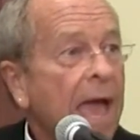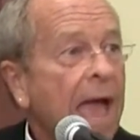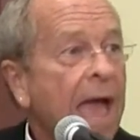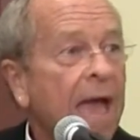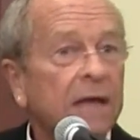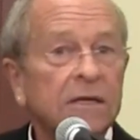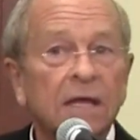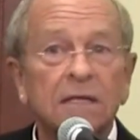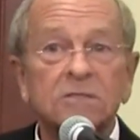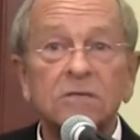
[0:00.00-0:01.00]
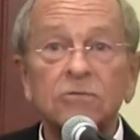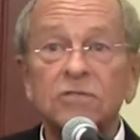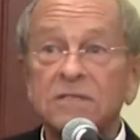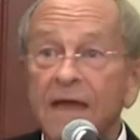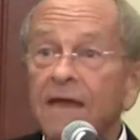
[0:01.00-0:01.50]
And to
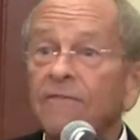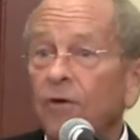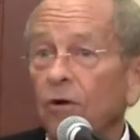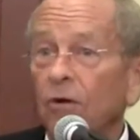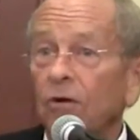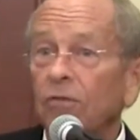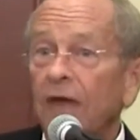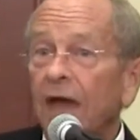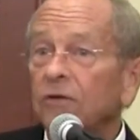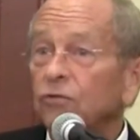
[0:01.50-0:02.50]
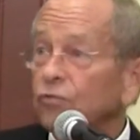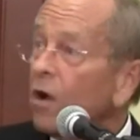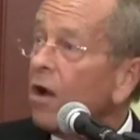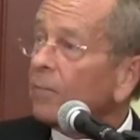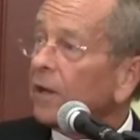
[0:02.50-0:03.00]
save her that
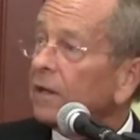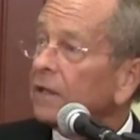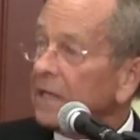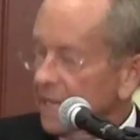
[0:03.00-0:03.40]
trauma,